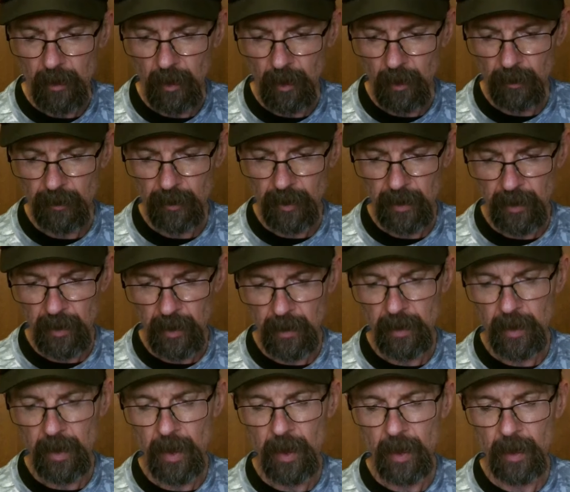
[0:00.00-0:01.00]
other thing I
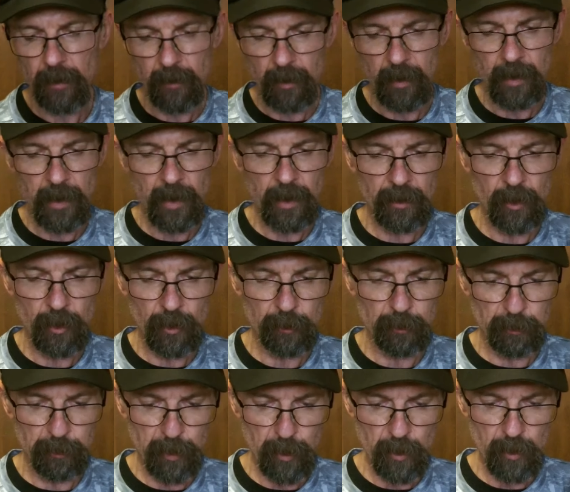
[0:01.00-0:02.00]
got, I got this
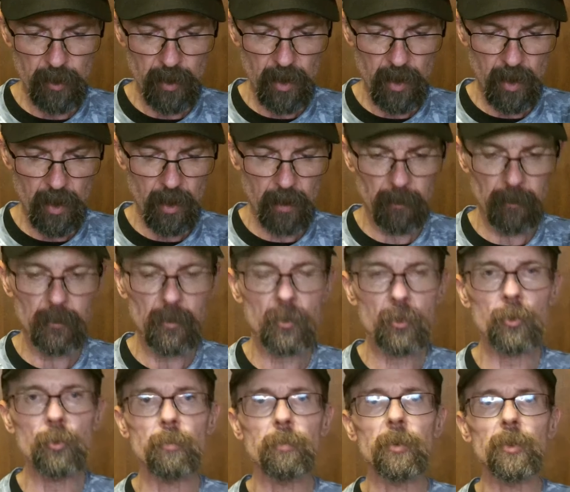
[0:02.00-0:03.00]
Booyah
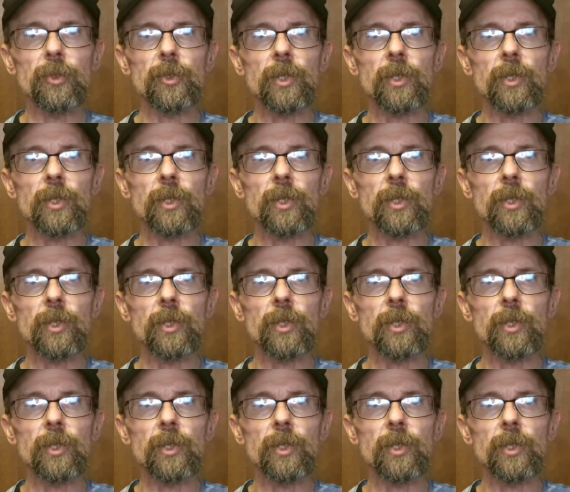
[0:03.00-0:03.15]
Super